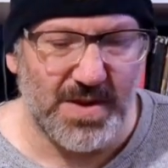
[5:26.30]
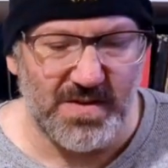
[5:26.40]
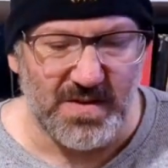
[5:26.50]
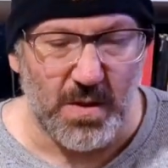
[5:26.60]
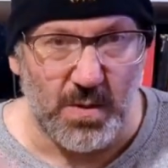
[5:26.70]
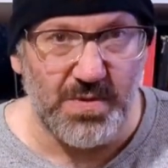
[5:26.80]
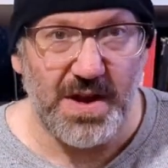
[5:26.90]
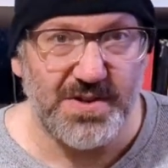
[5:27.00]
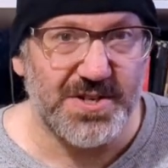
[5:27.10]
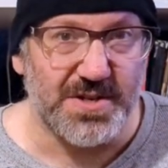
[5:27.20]
So
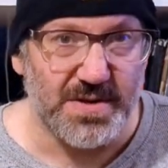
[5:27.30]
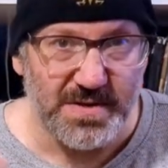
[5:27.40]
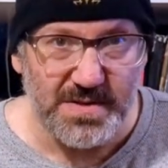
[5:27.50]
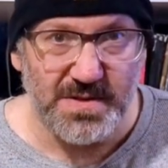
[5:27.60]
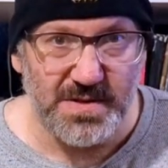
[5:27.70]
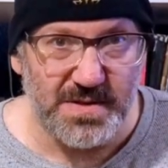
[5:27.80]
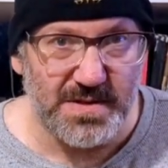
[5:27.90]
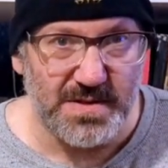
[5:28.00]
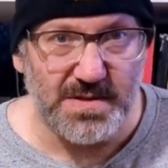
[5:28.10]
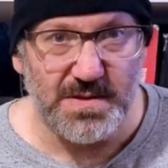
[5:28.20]
there's your,
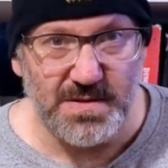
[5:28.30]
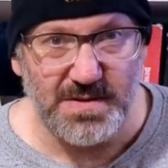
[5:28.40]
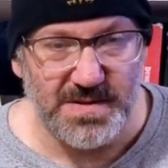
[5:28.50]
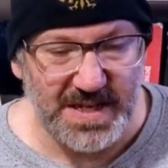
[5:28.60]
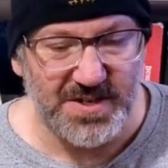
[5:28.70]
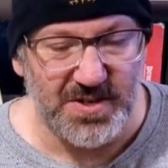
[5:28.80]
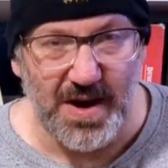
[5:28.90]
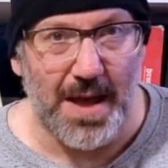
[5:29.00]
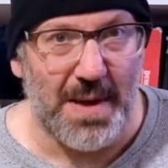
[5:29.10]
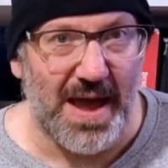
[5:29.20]

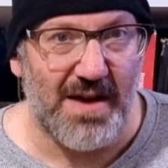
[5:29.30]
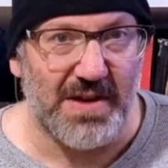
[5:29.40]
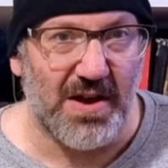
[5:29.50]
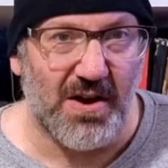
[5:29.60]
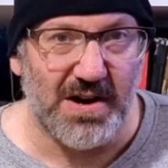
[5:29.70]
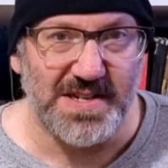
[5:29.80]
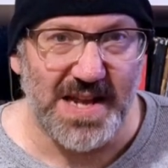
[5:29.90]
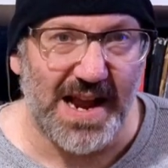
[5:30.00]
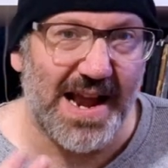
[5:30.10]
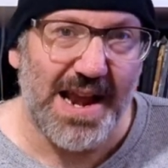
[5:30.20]
am I having a heart
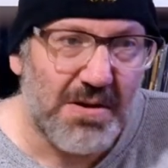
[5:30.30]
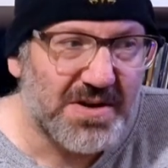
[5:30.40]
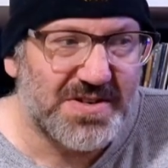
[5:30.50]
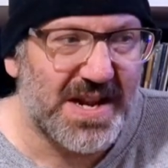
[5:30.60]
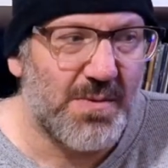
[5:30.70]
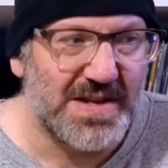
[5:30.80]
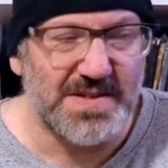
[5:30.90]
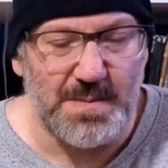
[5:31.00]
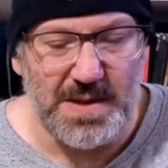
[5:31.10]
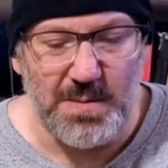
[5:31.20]
attack? I now understand why
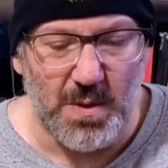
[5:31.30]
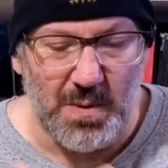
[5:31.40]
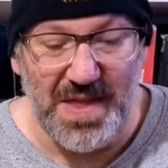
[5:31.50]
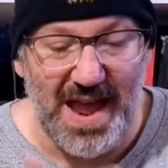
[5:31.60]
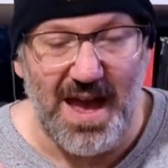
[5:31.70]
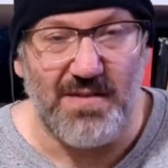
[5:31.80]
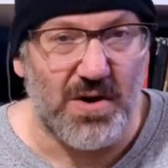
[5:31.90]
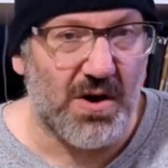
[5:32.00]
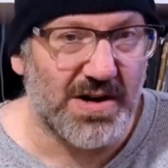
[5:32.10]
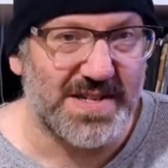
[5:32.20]
some people, when they have a
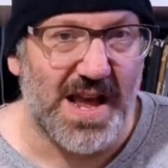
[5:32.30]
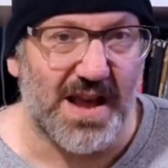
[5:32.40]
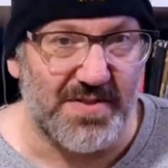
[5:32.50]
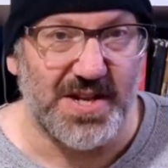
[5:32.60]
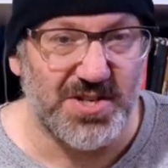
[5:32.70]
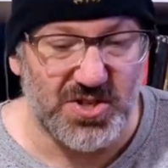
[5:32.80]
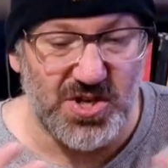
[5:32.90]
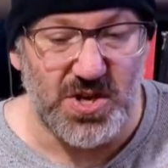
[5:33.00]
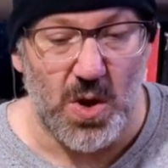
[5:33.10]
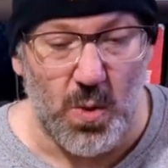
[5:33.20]
heart attack, they
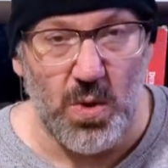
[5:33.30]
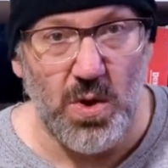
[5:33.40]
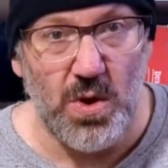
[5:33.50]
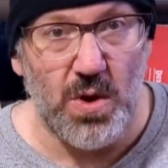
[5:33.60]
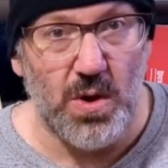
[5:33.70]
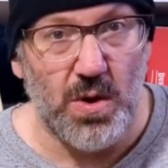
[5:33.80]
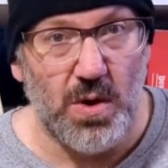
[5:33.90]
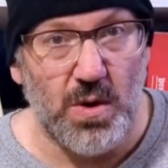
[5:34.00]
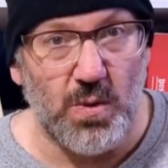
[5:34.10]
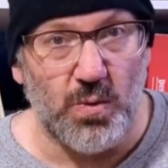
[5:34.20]
just don't
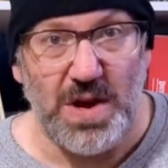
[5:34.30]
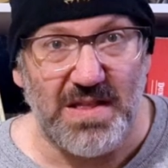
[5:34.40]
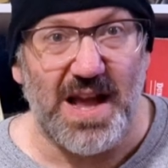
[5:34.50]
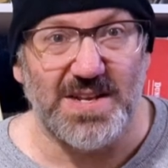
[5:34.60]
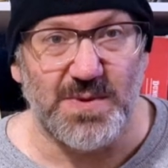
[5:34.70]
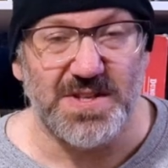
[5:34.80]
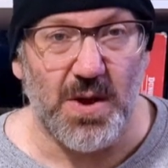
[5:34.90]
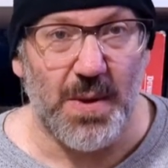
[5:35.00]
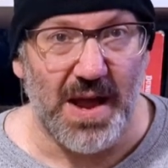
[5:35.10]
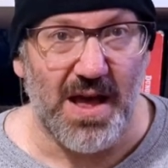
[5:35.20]
realize what's
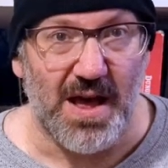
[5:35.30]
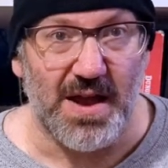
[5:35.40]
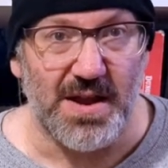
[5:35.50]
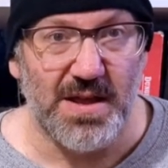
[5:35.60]
going on.